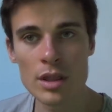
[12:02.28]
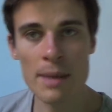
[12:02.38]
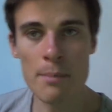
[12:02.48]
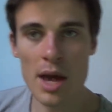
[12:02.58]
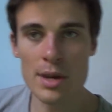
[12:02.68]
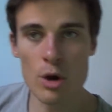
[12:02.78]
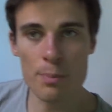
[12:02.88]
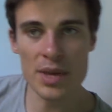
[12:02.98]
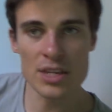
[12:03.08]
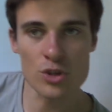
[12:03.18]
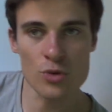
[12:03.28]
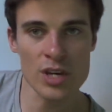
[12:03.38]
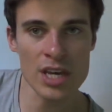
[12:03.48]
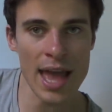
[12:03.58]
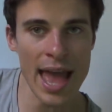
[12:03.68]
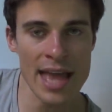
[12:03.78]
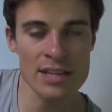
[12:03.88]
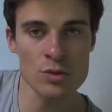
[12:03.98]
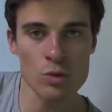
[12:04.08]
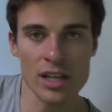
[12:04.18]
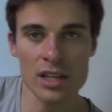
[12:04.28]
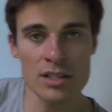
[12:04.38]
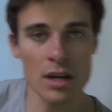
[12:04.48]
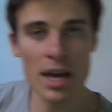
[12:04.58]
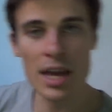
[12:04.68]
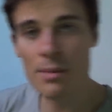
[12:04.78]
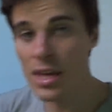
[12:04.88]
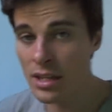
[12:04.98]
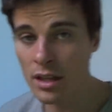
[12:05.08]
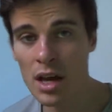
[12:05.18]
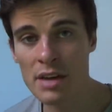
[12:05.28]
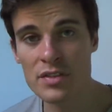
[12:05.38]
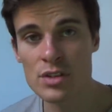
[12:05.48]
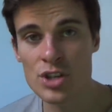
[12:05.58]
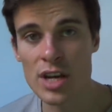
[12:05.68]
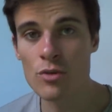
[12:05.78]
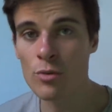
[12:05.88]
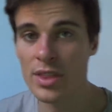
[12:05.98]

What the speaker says: they might not be doing as well as I am in life in general,